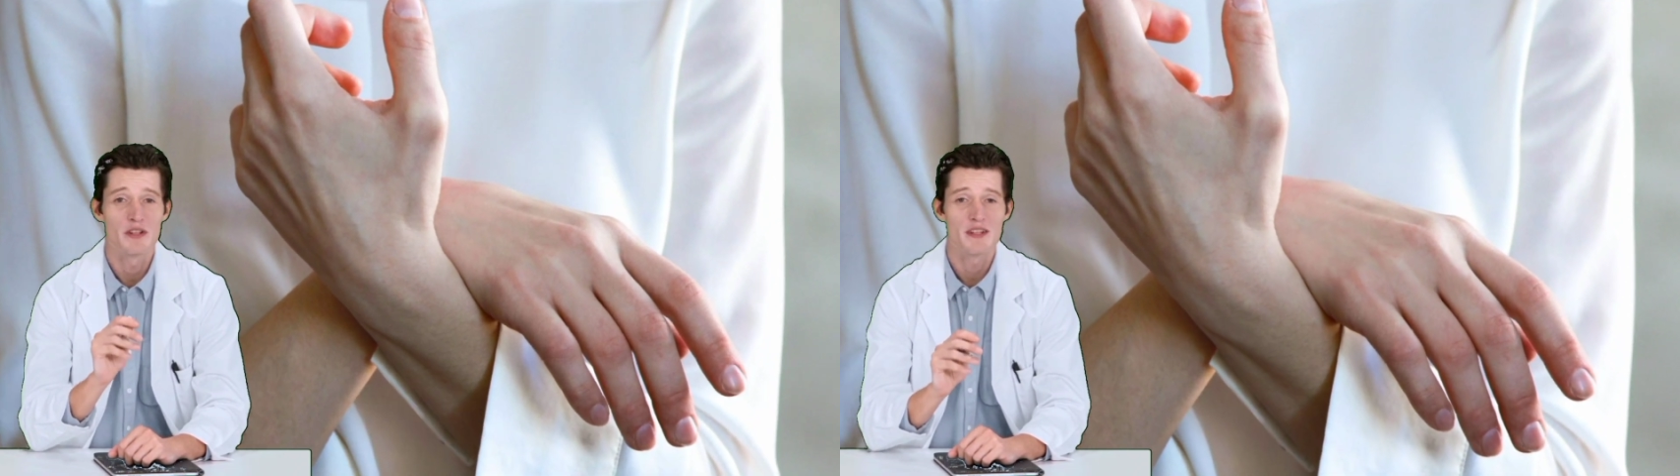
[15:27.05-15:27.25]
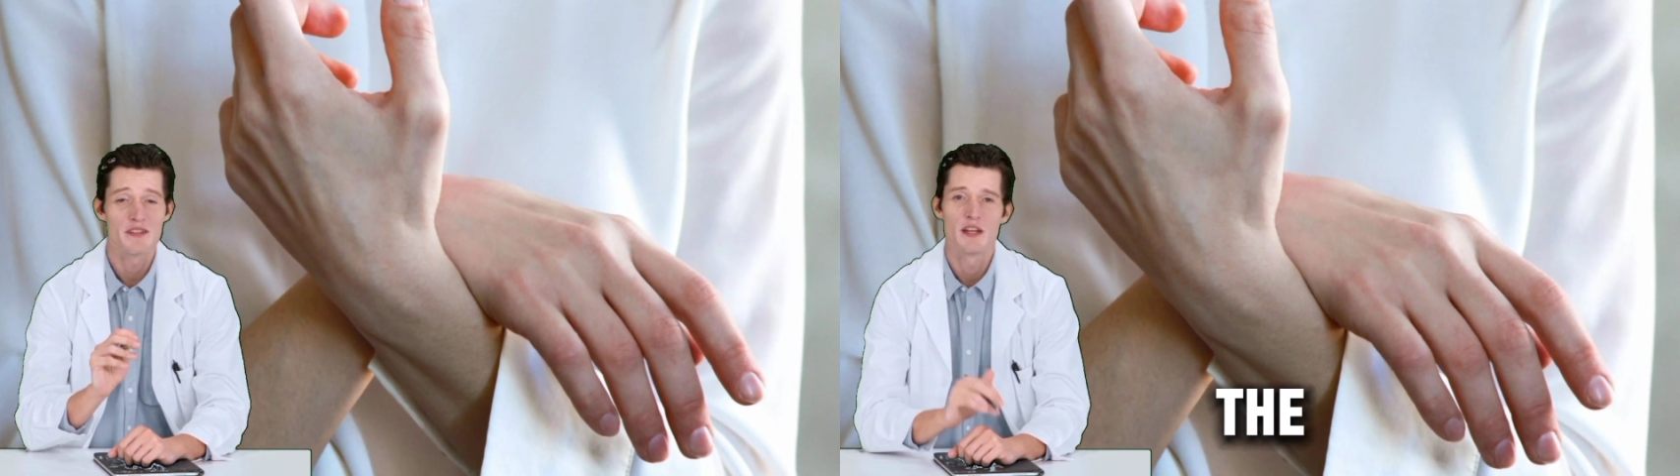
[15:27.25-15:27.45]

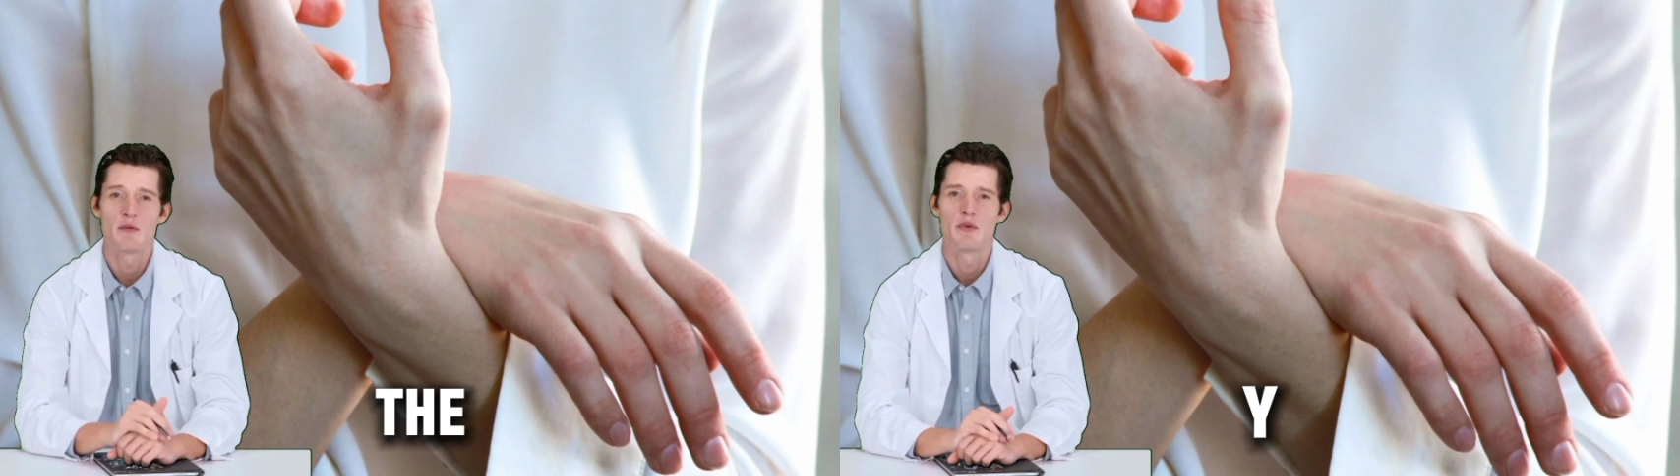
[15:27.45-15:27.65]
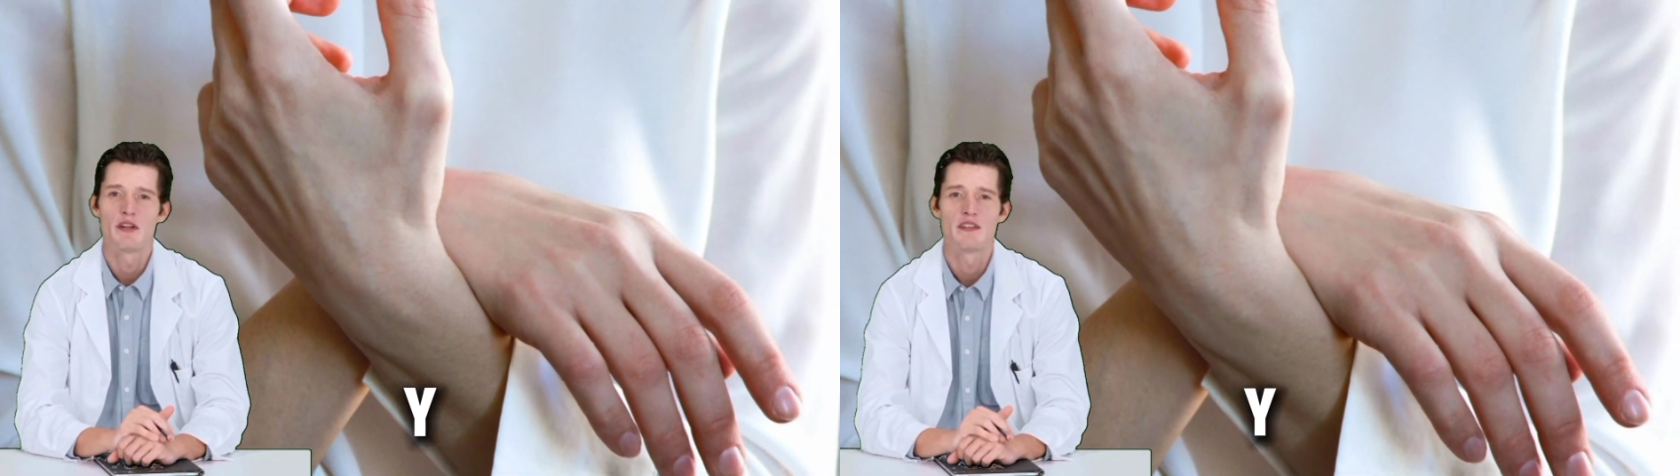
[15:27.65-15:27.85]
The
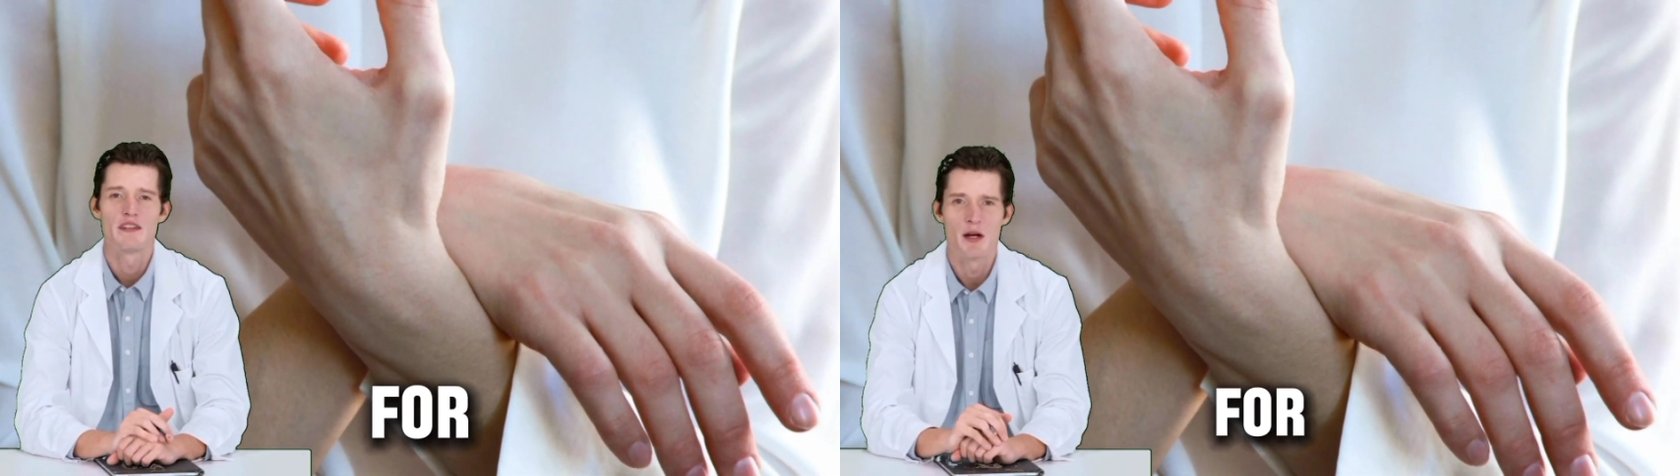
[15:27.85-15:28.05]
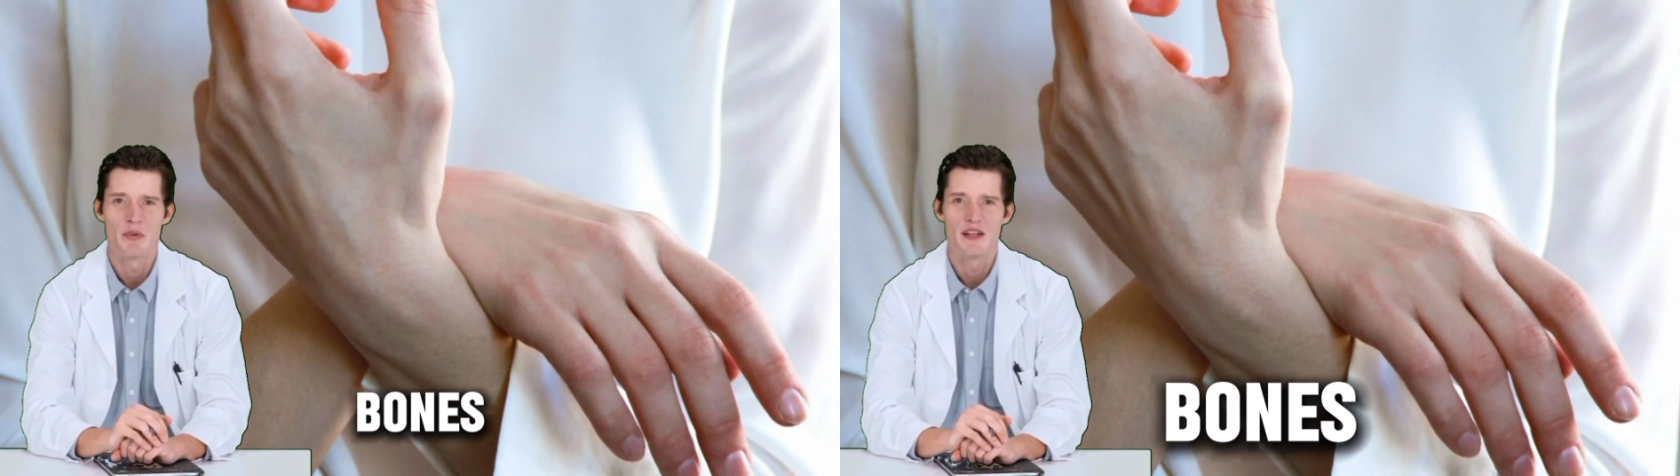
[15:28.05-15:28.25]
why for
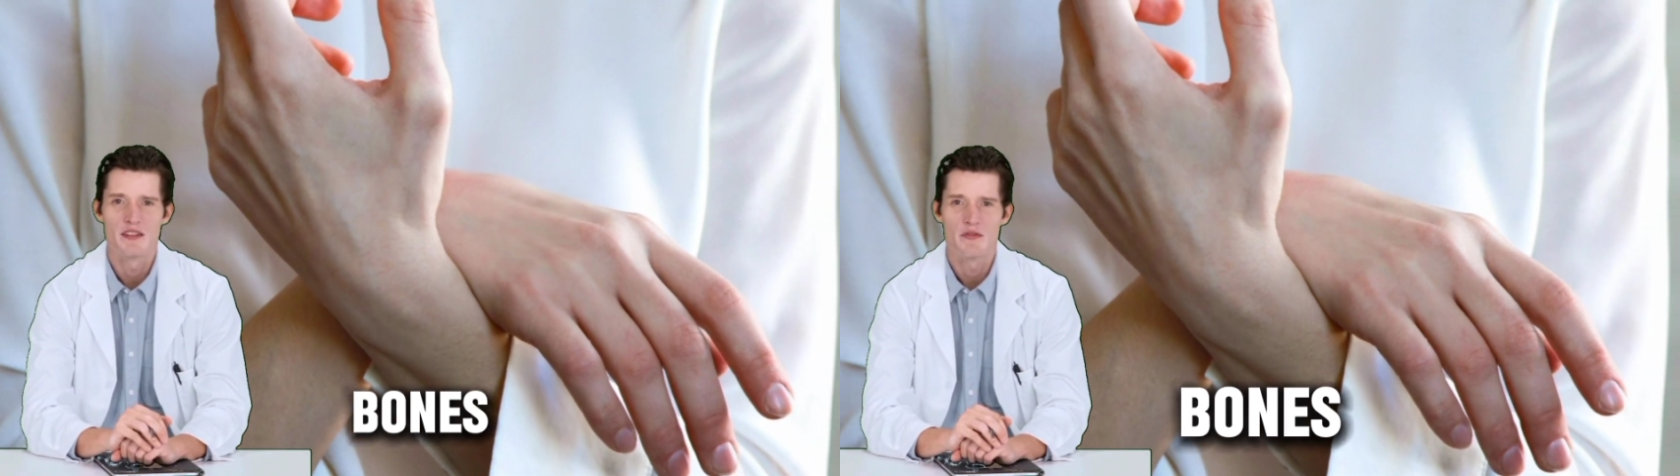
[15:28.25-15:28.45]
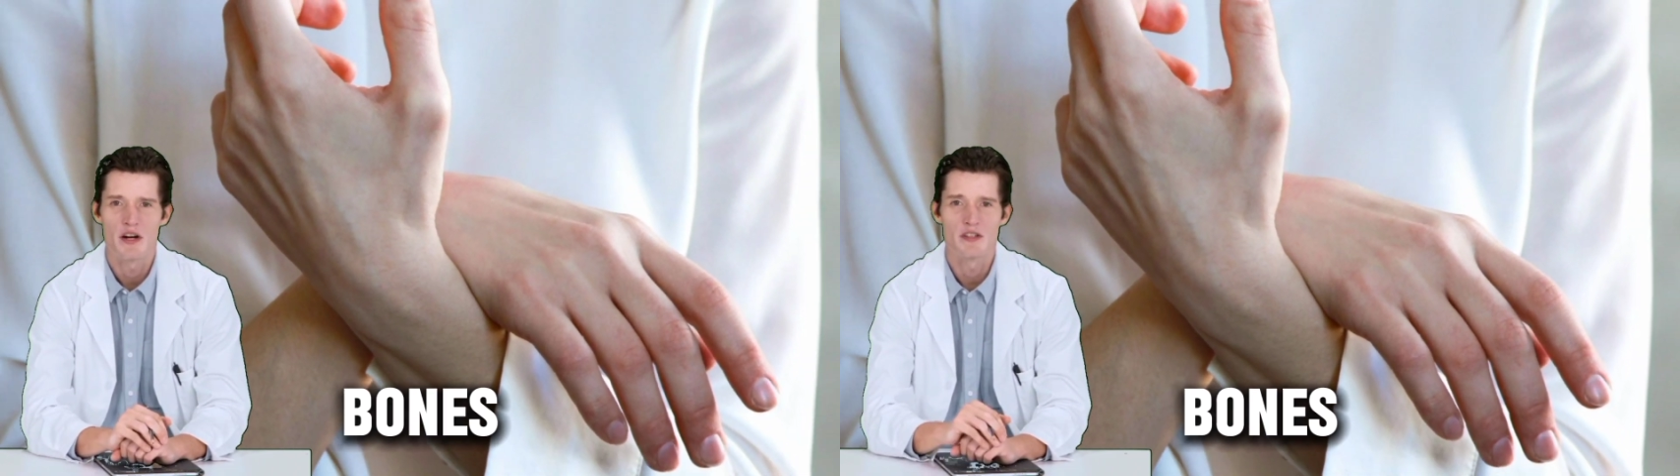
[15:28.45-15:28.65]

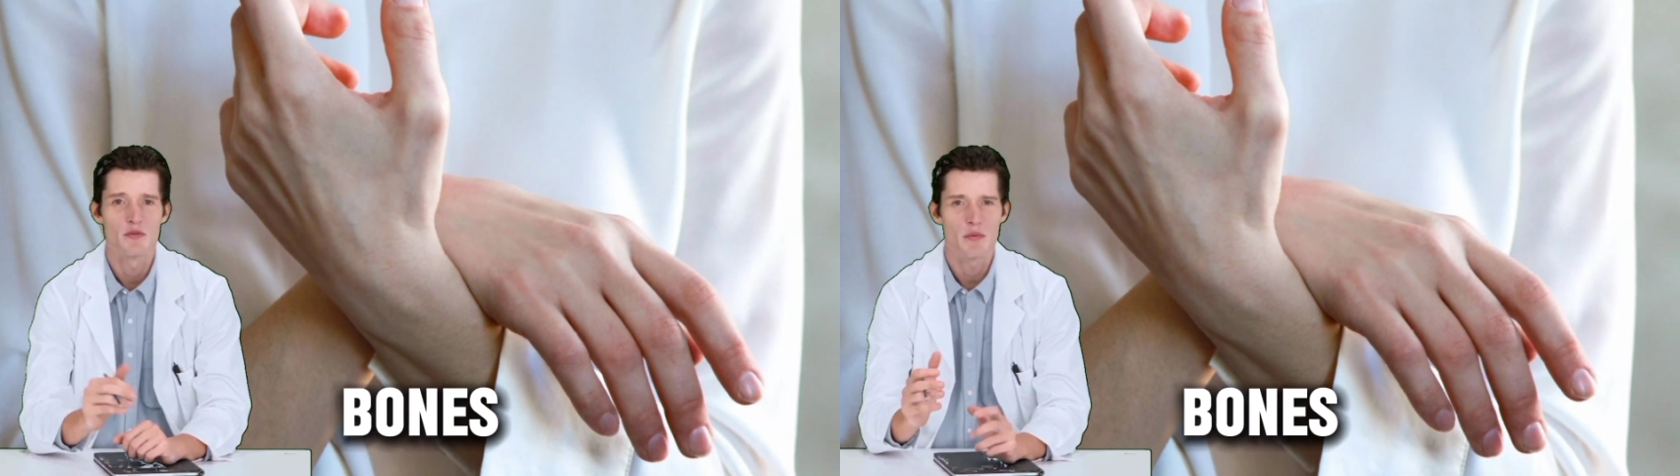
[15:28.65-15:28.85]
bones.